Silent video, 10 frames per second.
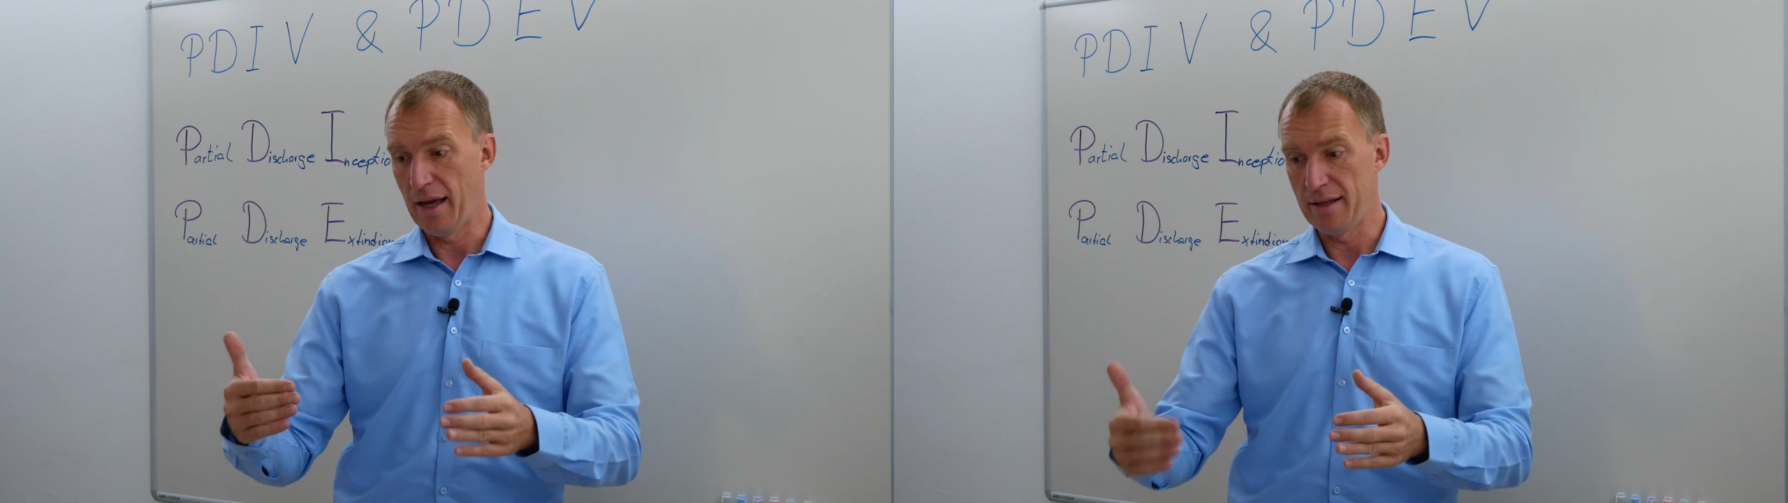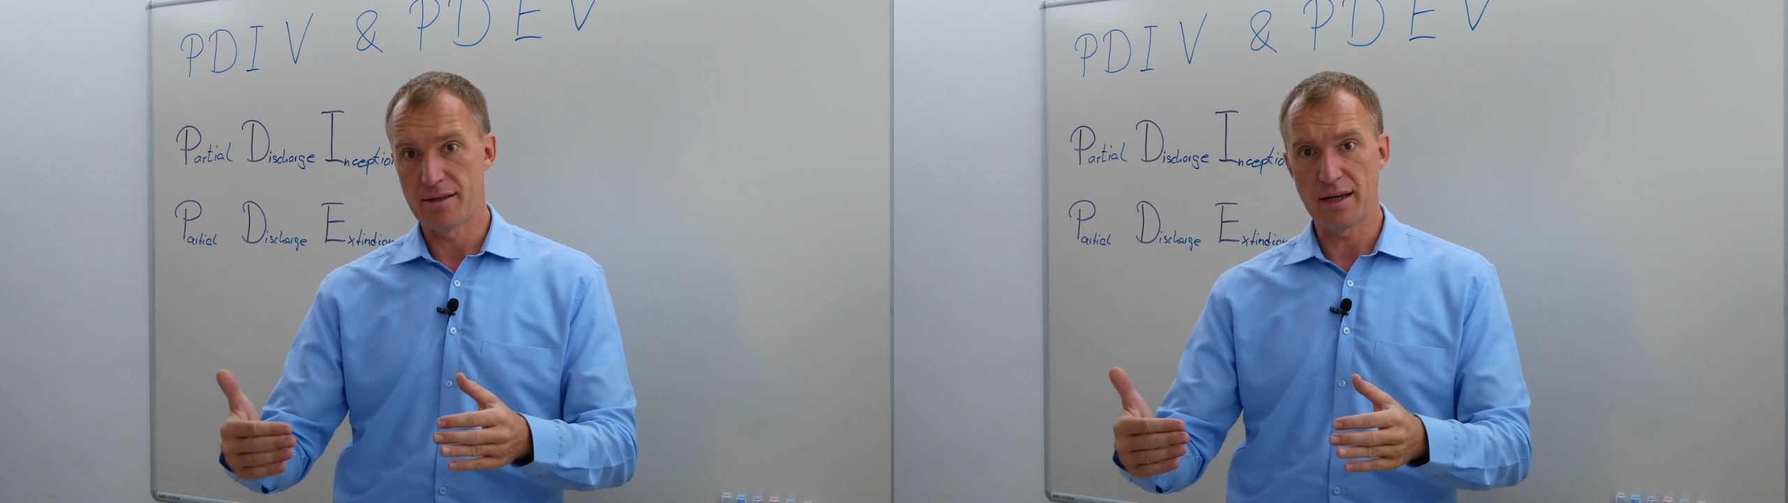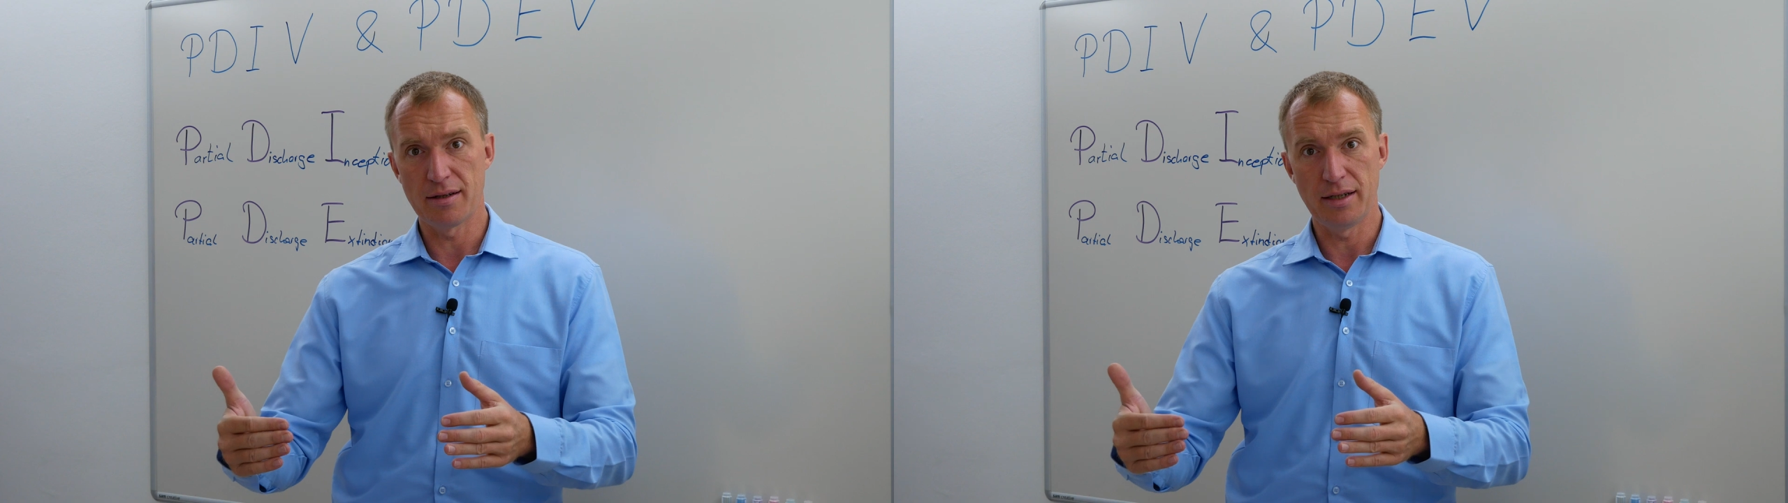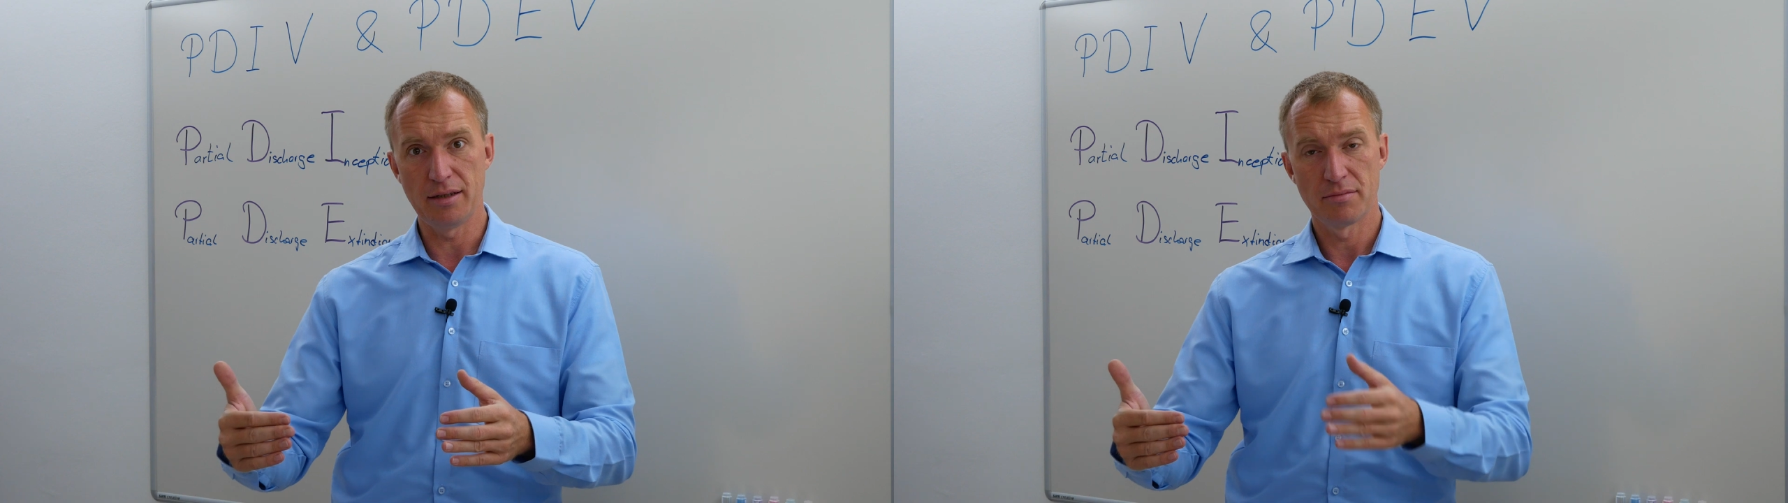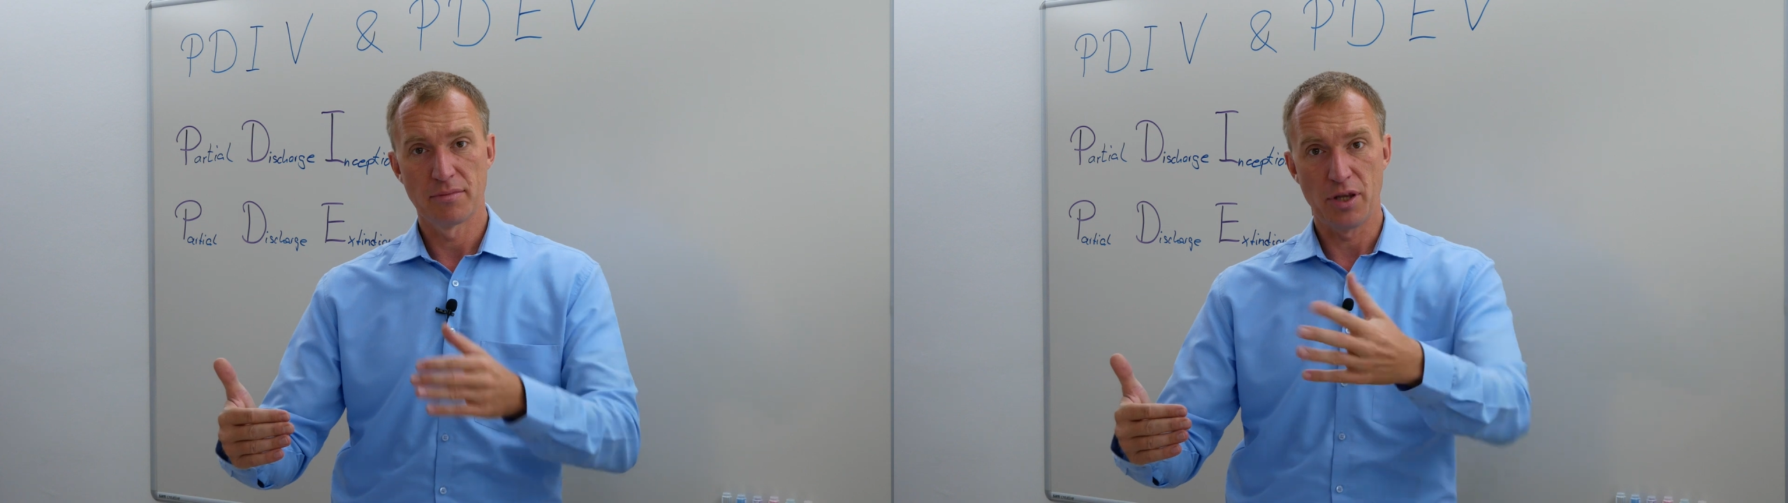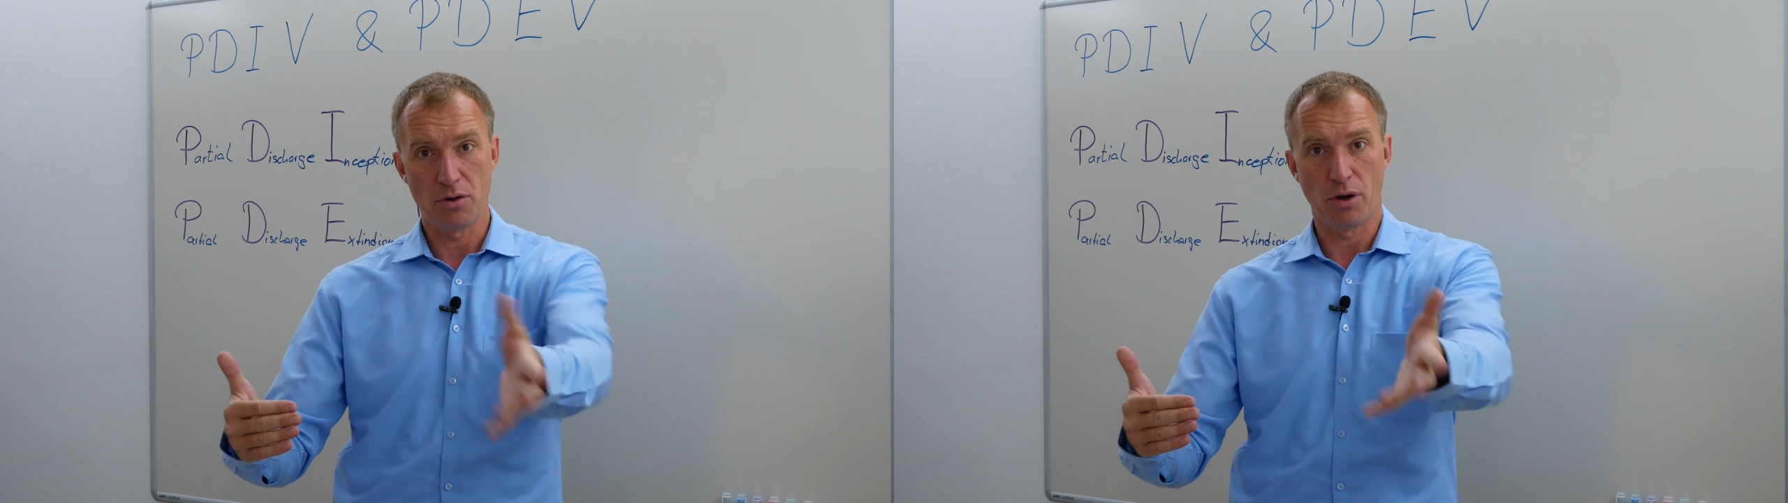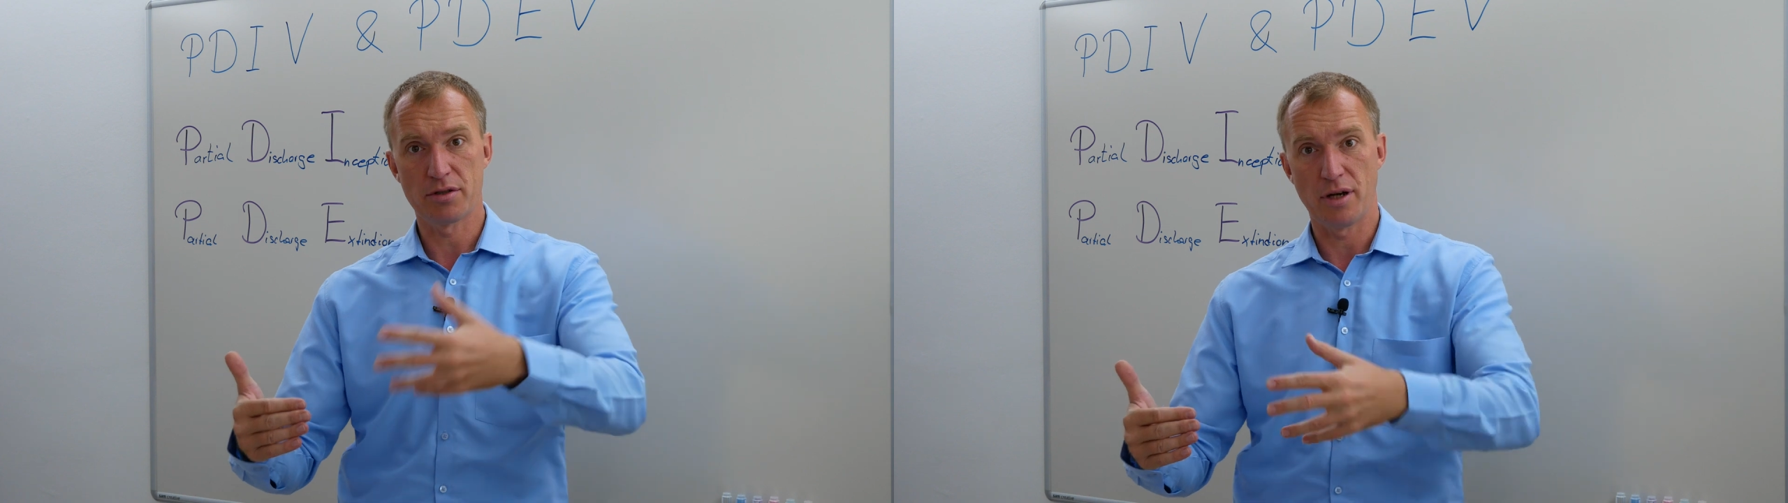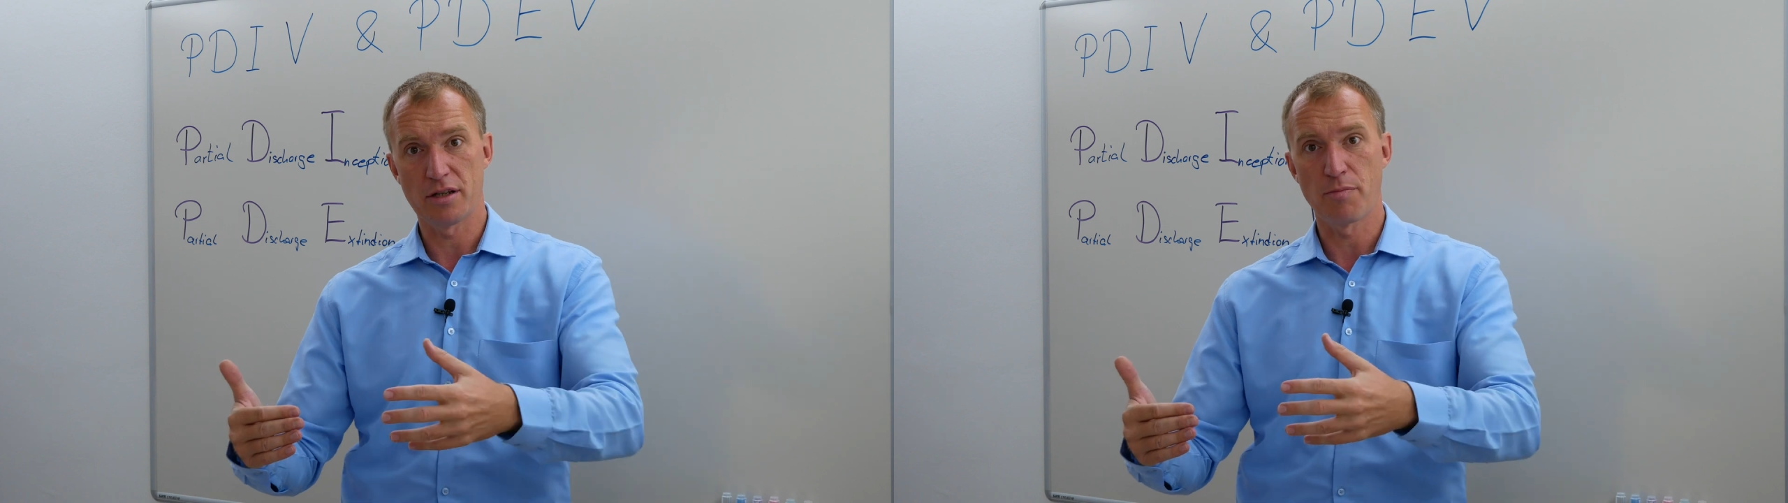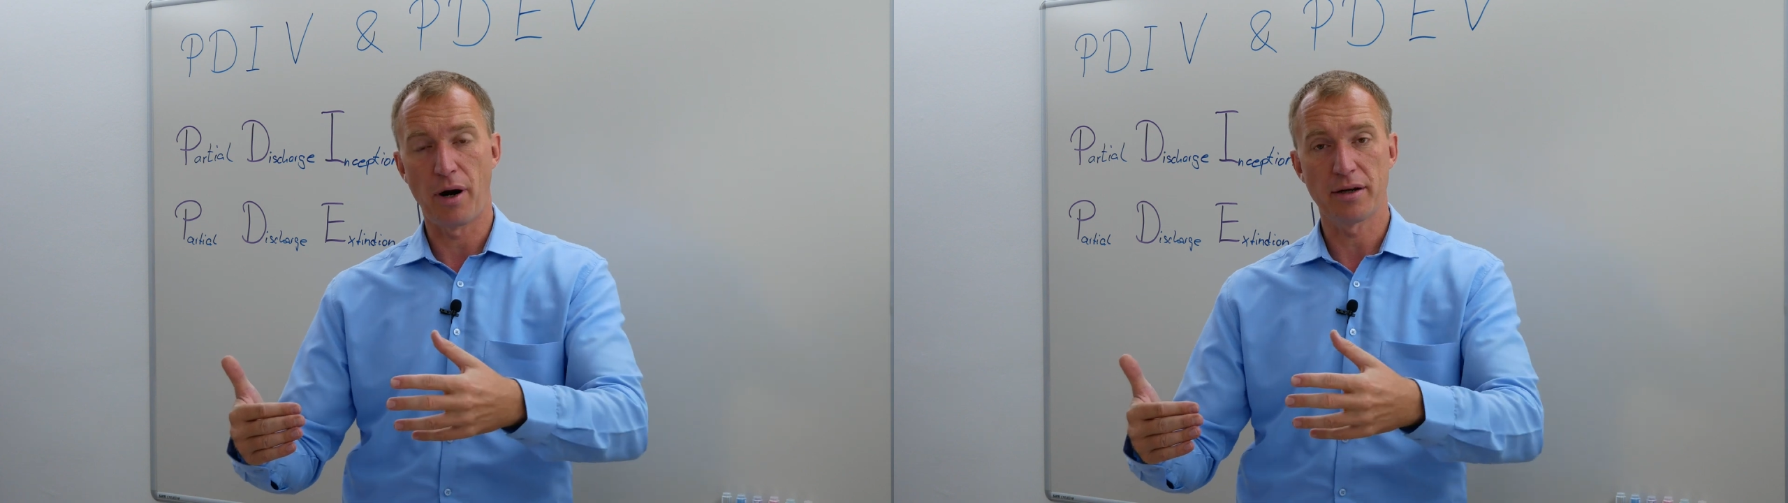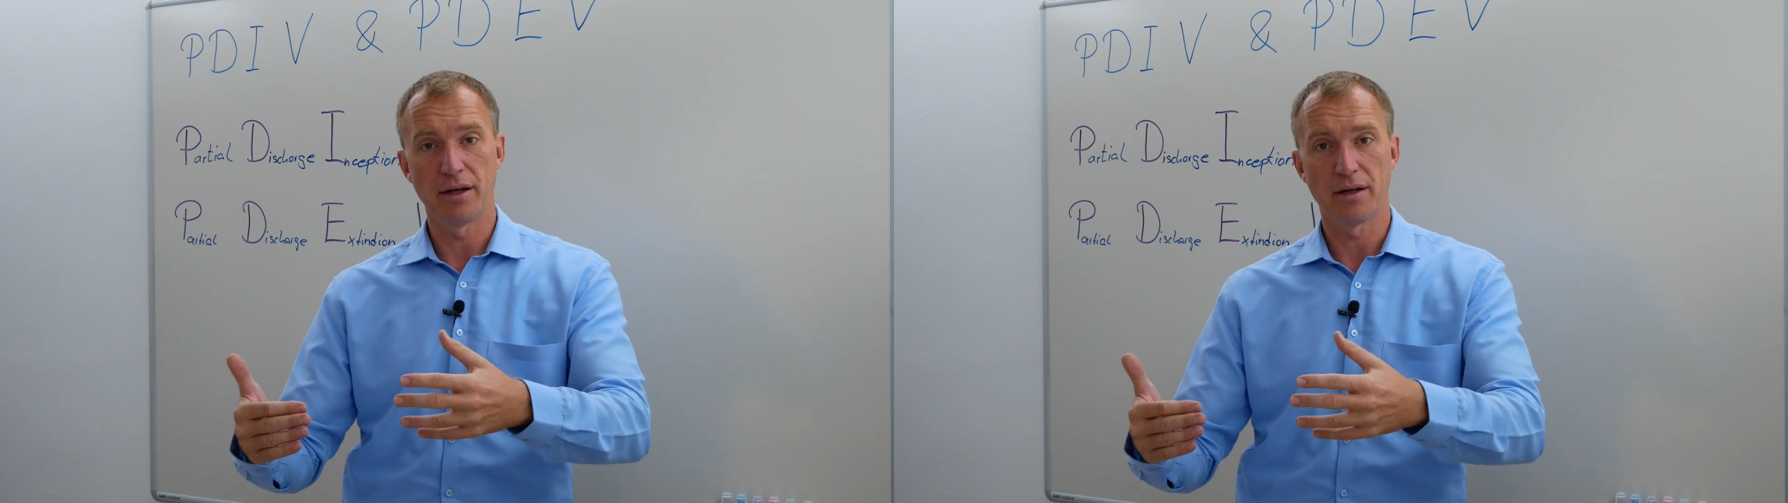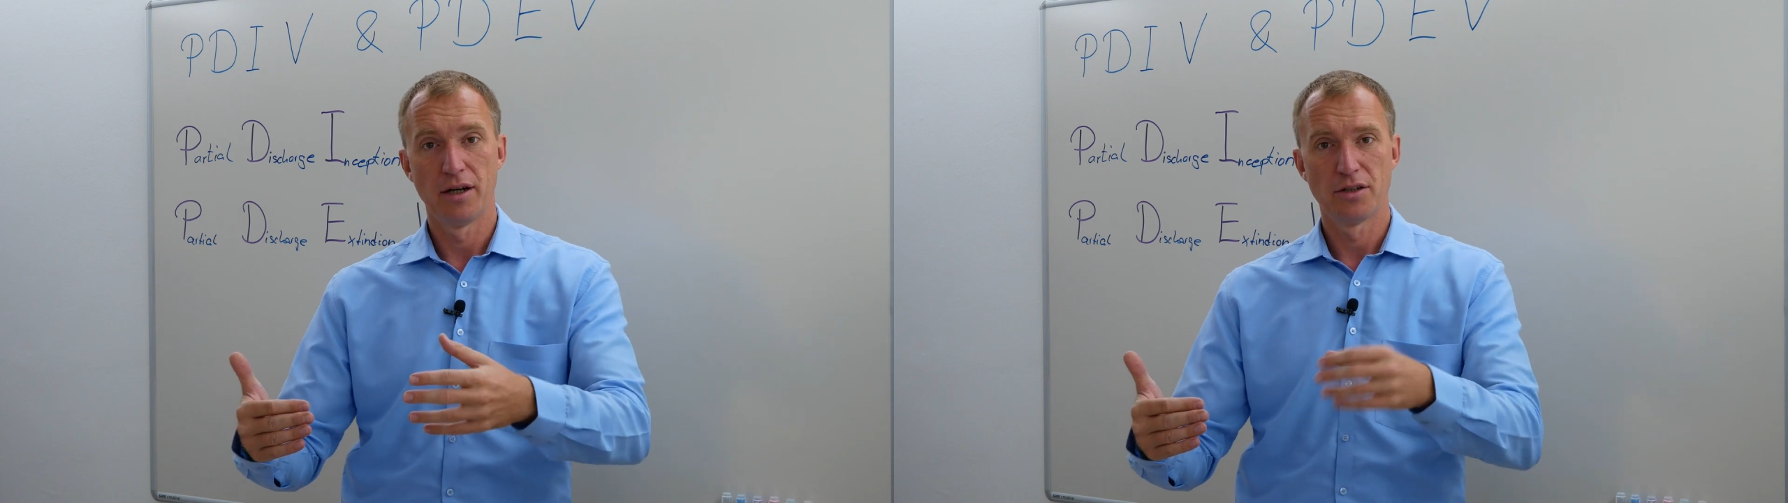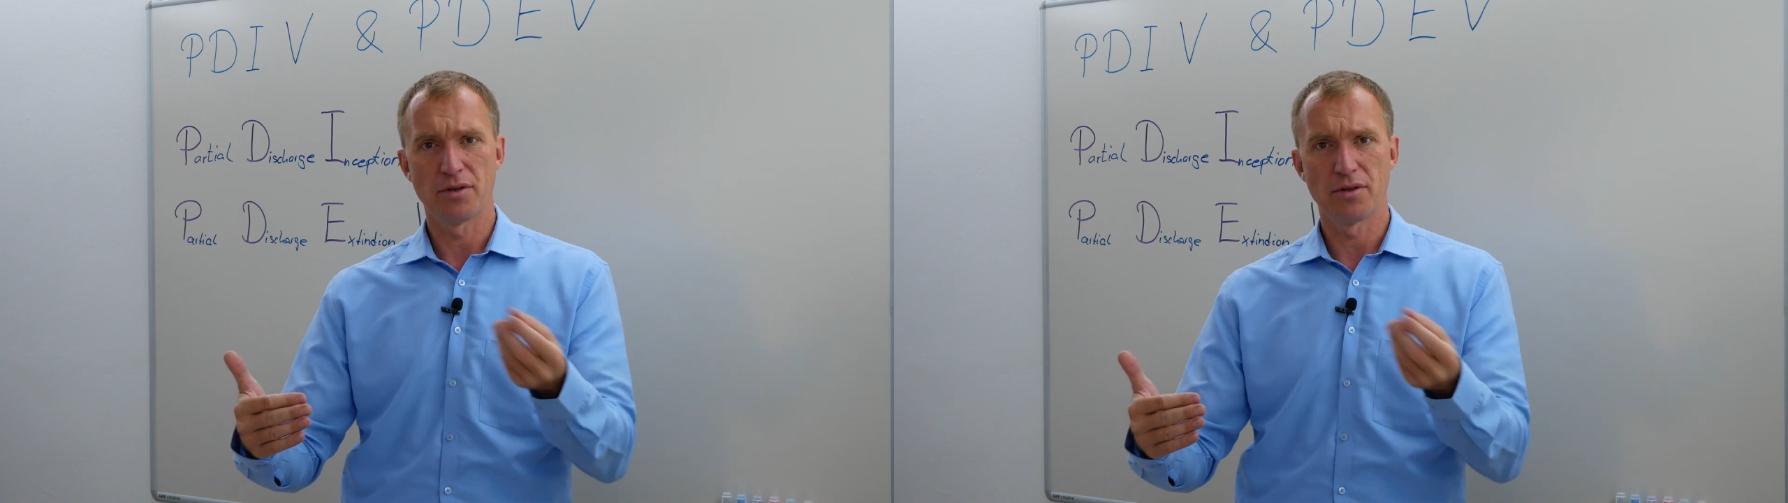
And suddenly the dog starts barking.